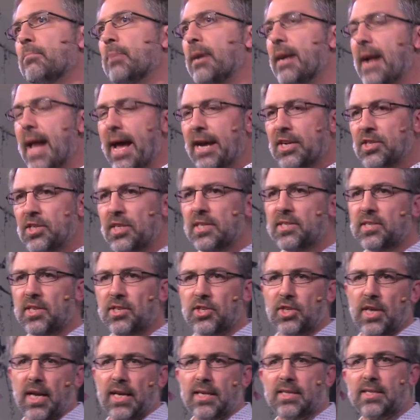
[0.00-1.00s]
But it actually
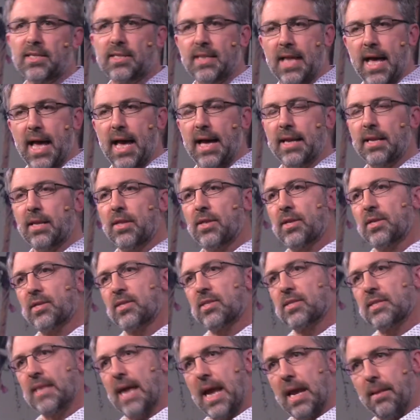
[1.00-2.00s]
suggests that the
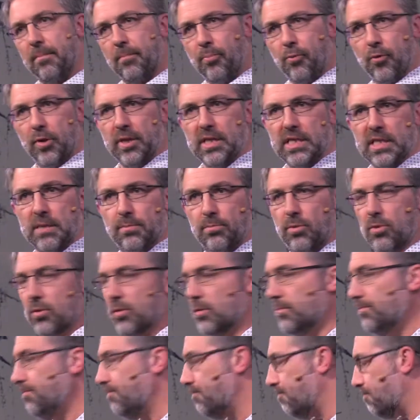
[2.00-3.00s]
same
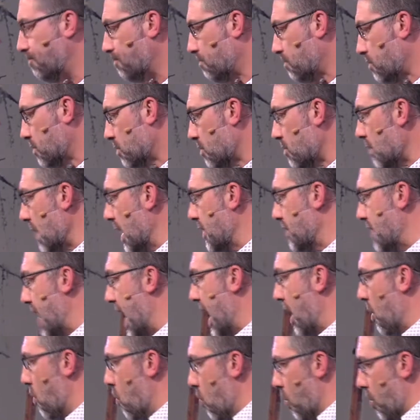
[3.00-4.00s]
principle
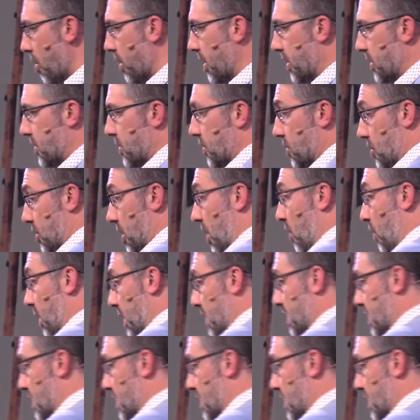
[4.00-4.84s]
that works, shall we